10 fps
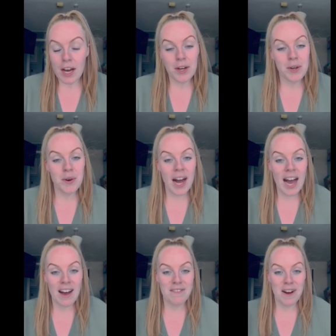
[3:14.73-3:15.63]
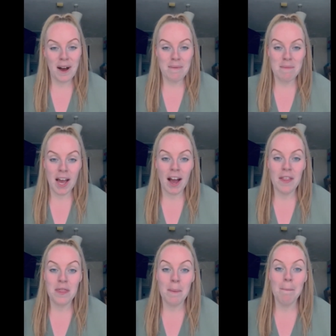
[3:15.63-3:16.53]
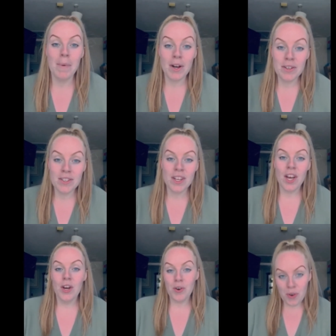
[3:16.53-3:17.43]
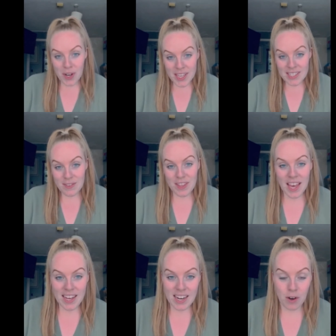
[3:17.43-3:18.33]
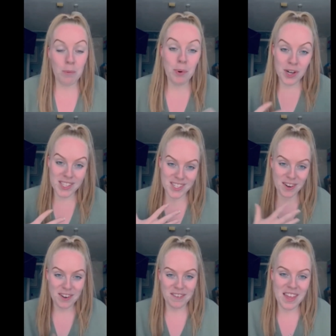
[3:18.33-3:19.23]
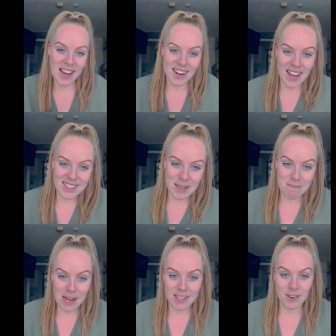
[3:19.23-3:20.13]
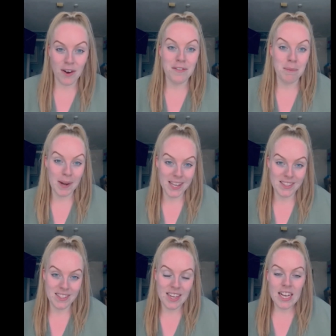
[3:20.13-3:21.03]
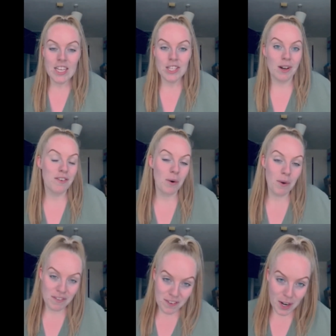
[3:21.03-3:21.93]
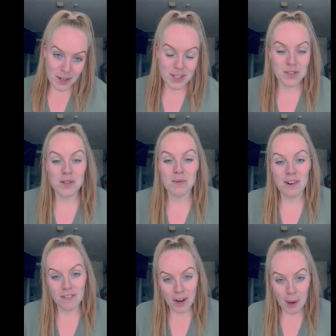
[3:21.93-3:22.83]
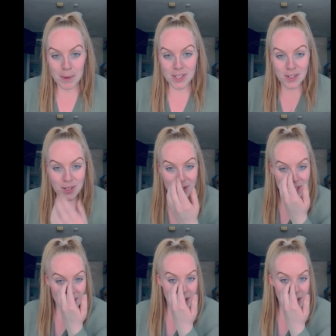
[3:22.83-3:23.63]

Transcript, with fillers: who have um, earned the most coins for their or points sorry for their class in battle of the bands so i've got one for lower school one for upper school